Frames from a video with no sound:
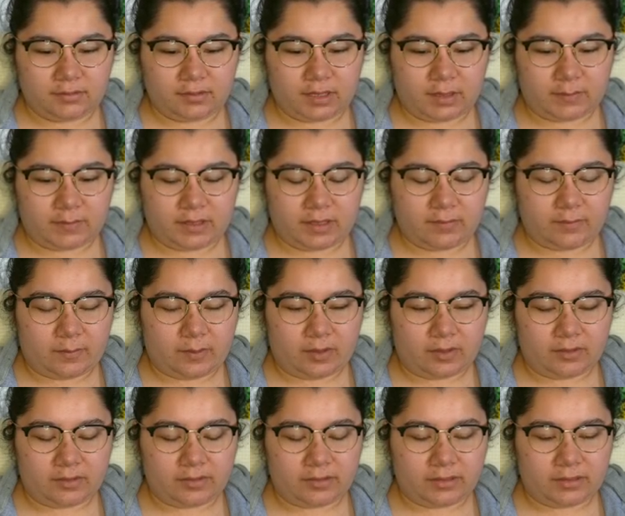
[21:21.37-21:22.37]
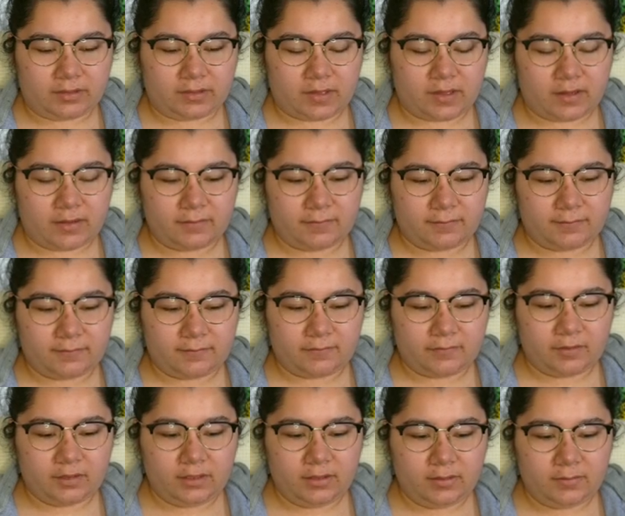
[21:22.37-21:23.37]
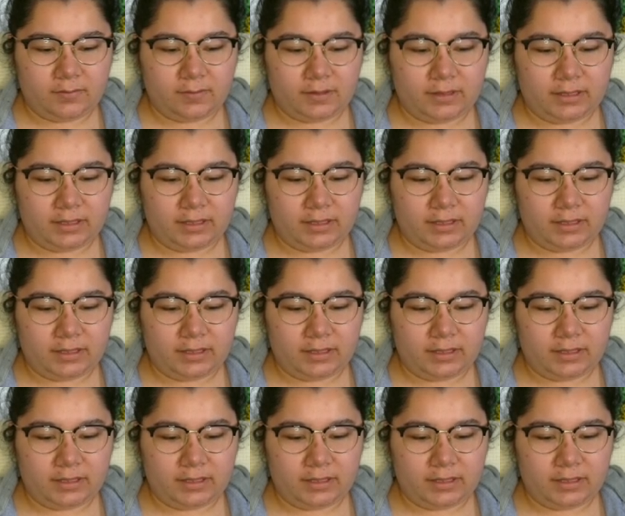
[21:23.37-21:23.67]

I'm not punk like that. But,